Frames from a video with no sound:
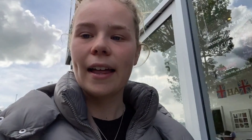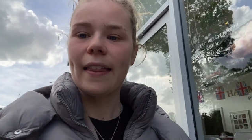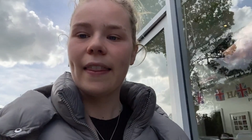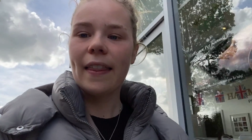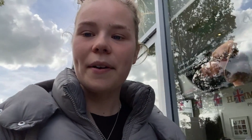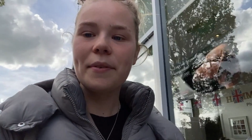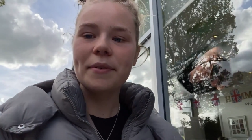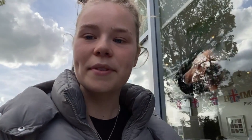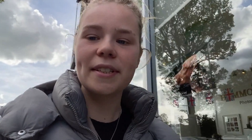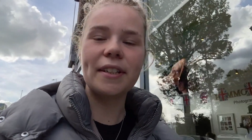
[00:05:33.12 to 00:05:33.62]

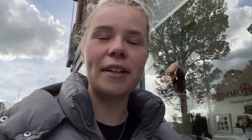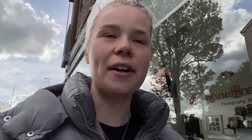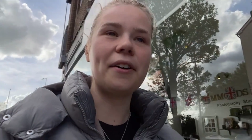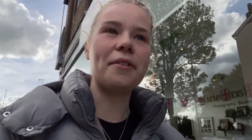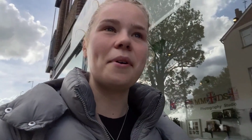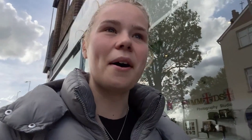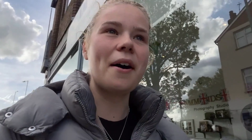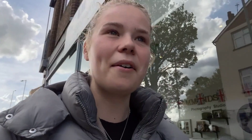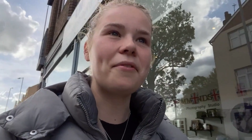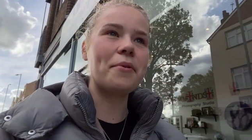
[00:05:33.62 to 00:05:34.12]
that was
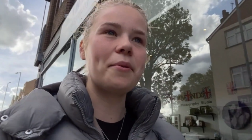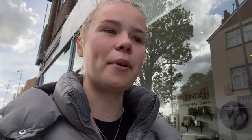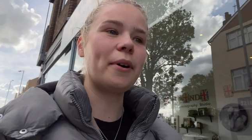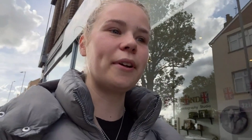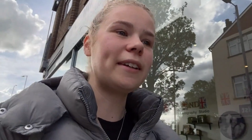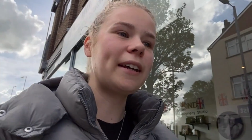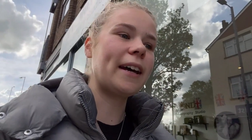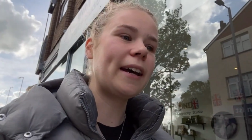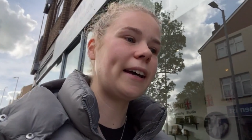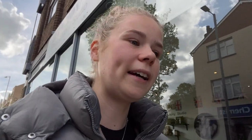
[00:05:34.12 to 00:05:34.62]
enough work for
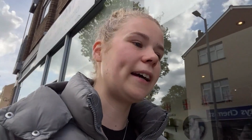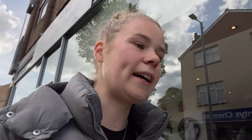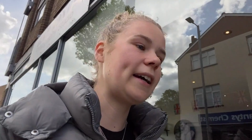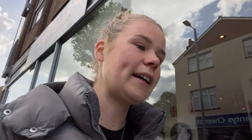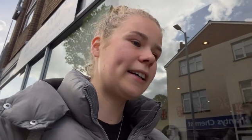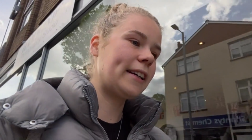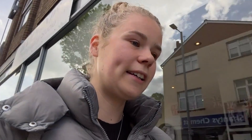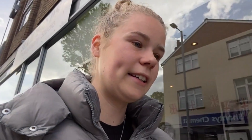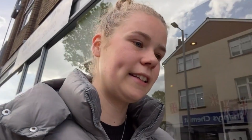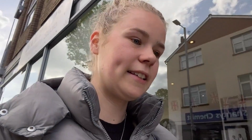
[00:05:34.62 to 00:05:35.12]
one day.
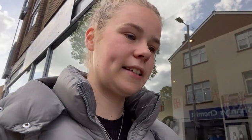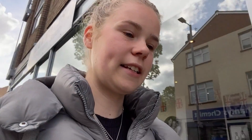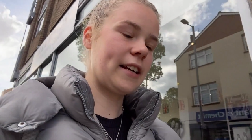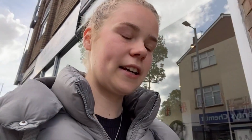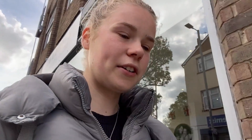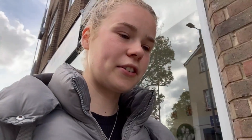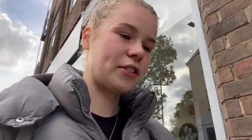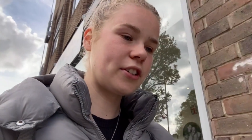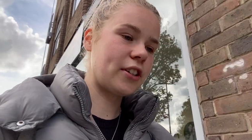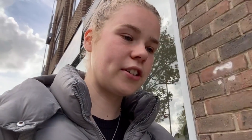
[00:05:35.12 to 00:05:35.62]
It is
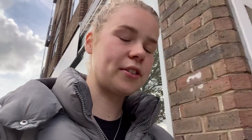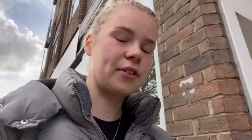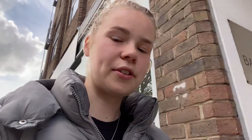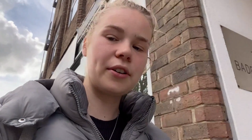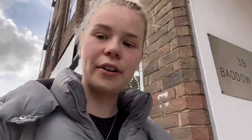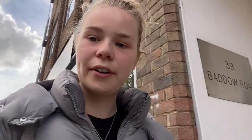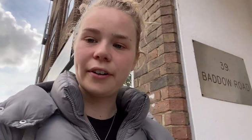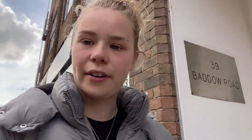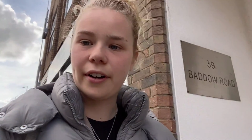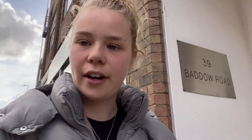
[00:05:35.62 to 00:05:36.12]
just
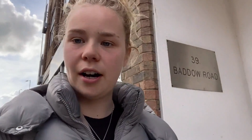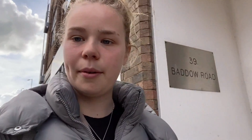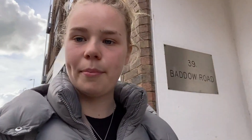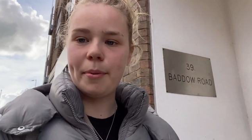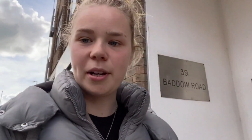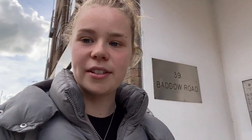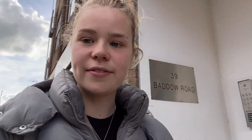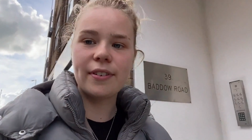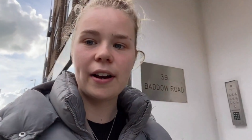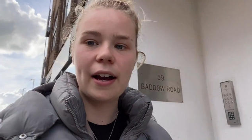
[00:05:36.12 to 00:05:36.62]
gone half
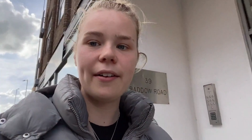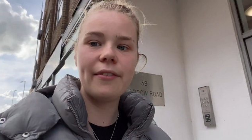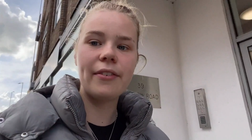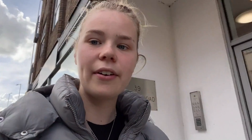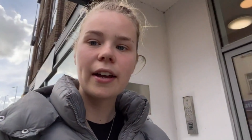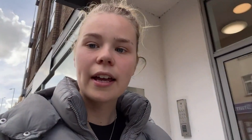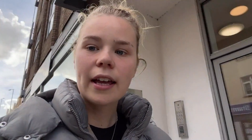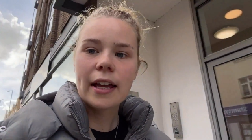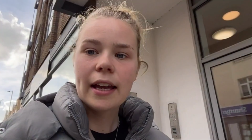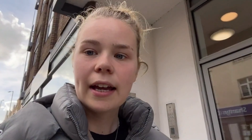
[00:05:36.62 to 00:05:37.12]
past five
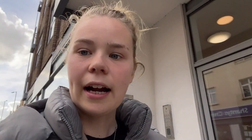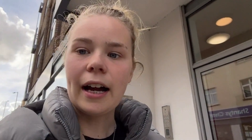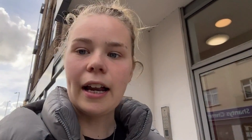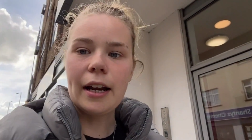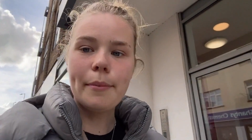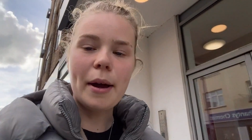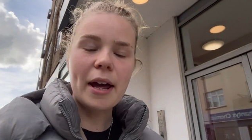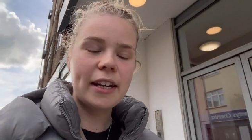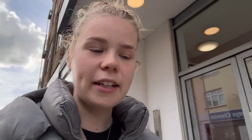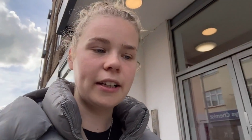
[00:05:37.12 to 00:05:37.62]
and
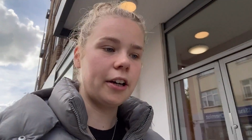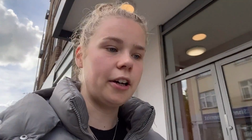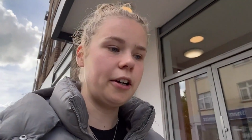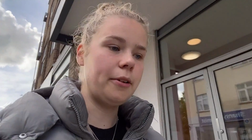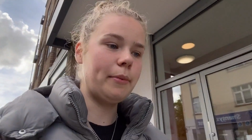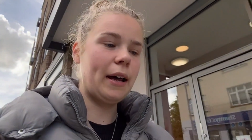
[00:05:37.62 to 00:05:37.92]
I'm heading home